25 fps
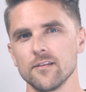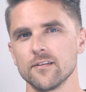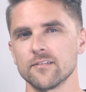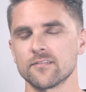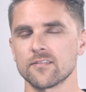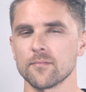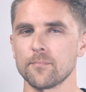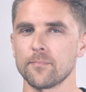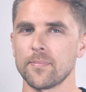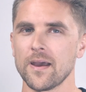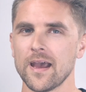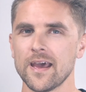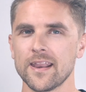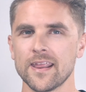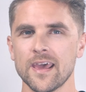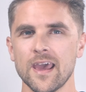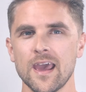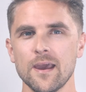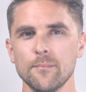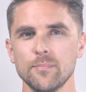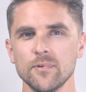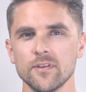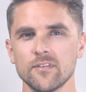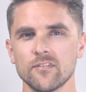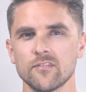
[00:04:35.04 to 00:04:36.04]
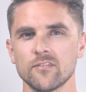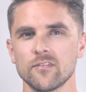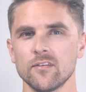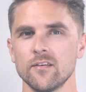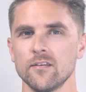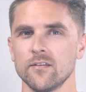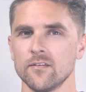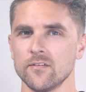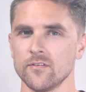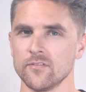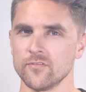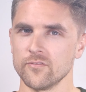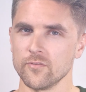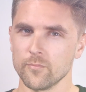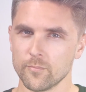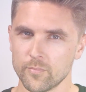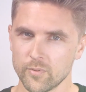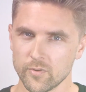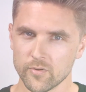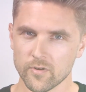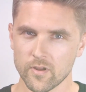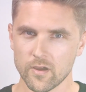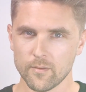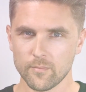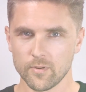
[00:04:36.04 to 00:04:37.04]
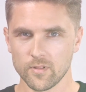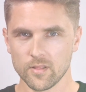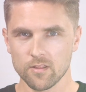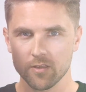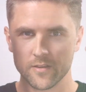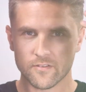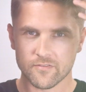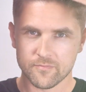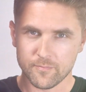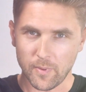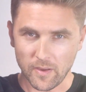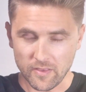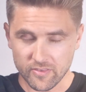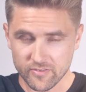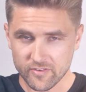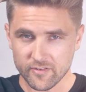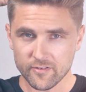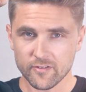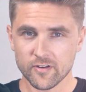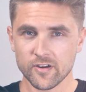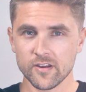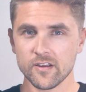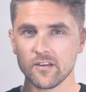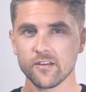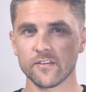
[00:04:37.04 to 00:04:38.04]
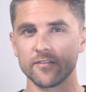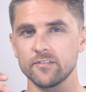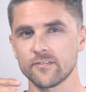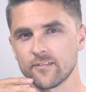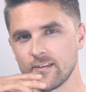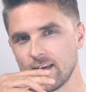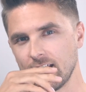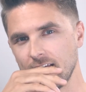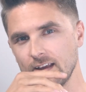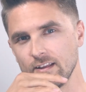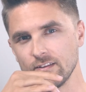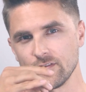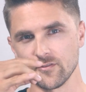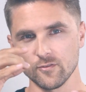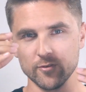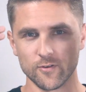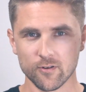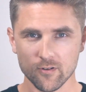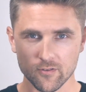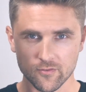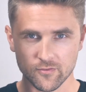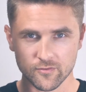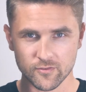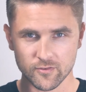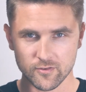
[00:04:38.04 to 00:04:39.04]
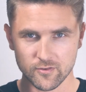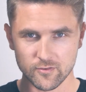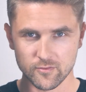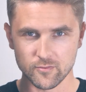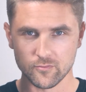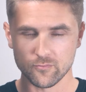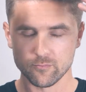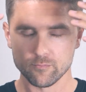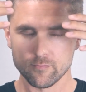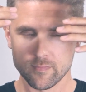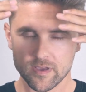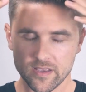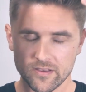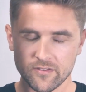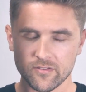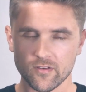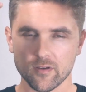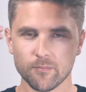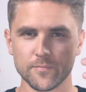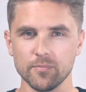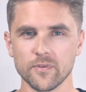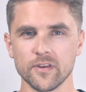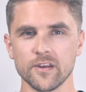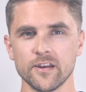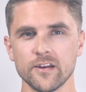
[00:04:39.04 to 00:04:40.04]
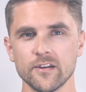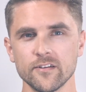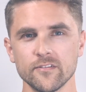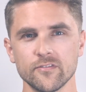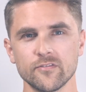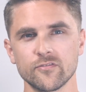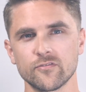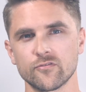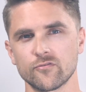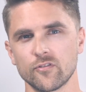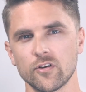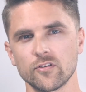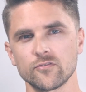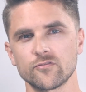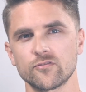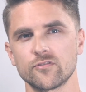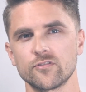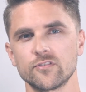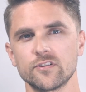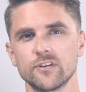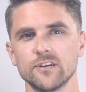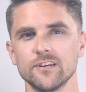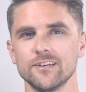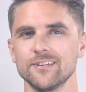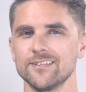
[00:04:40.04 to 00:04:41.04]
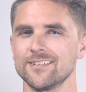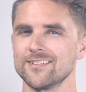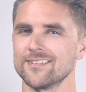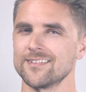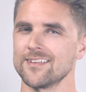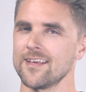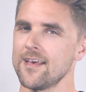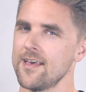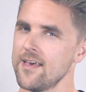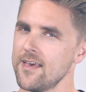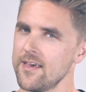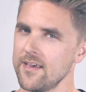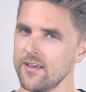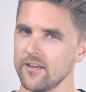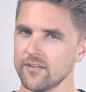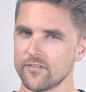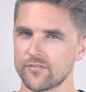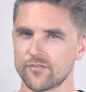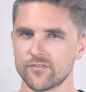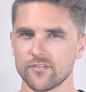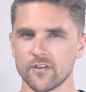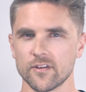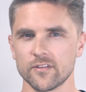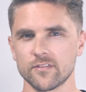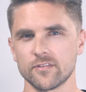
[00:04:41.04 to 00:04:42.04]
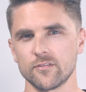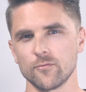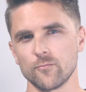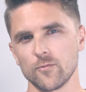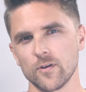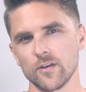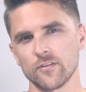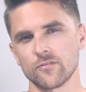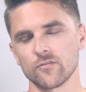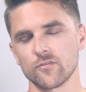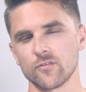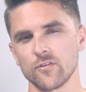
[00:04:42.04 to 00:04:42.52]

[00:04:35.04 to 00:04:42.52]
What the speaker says: it's a bad habit. You put up a lot of bacteria and you also mess up the hair structure, and it's not the way to